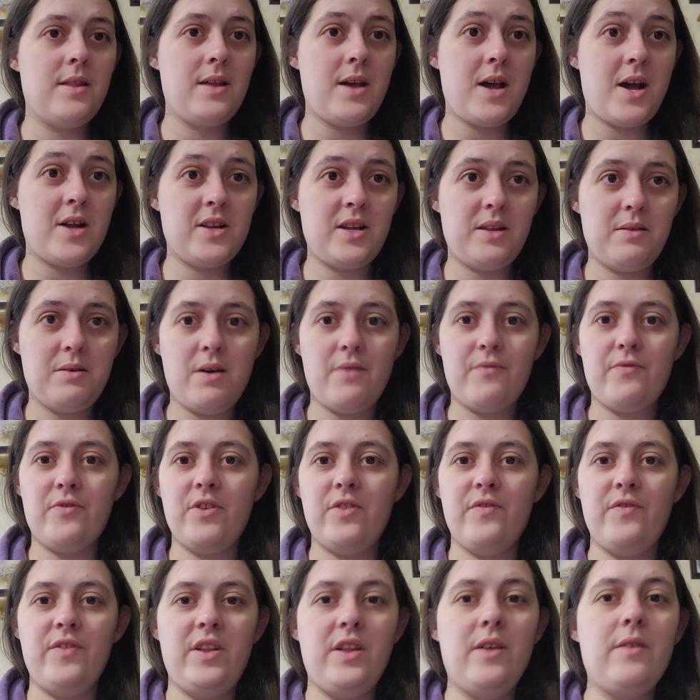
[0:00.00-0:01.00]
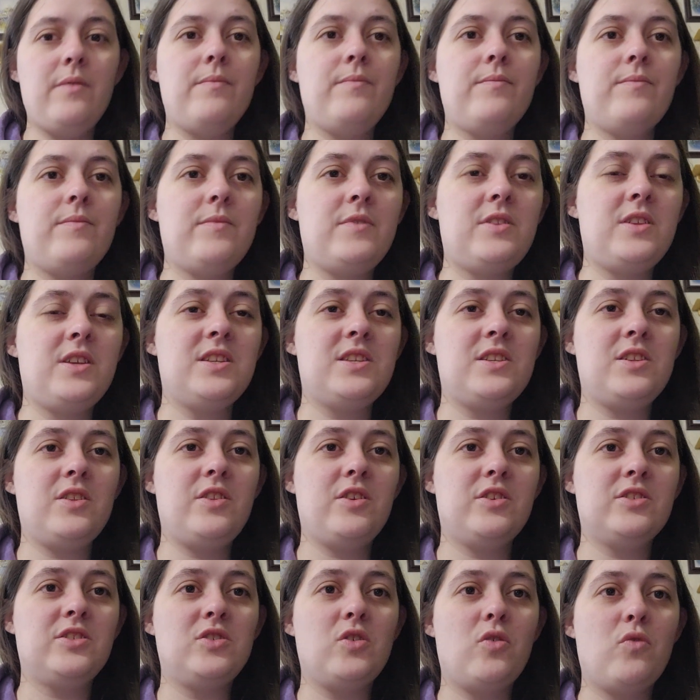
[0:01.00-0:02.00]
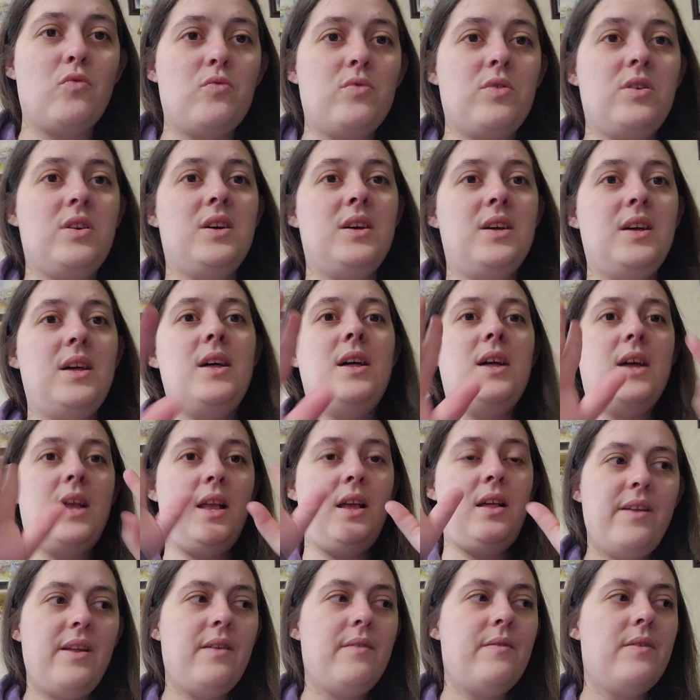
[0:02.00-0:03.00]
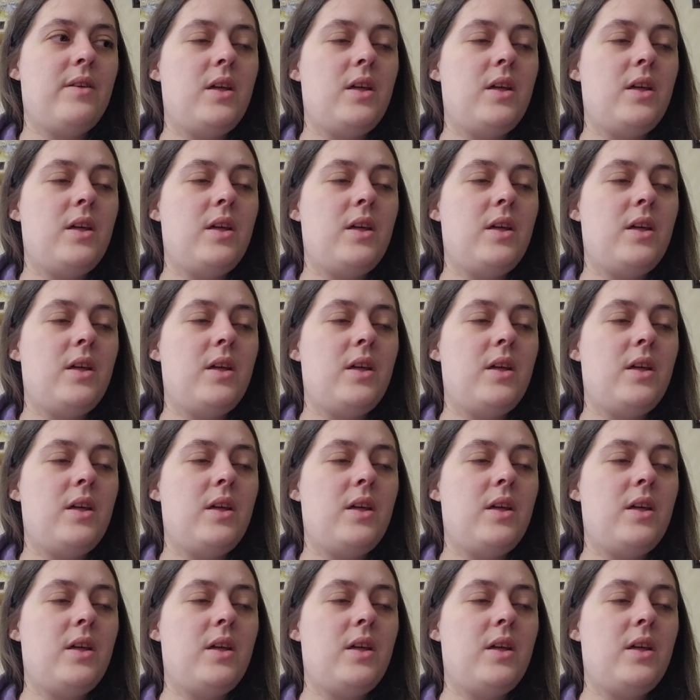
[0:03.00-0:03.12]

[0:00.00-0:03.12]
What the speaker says: I'll take it off for the video, just so there's no. Okay.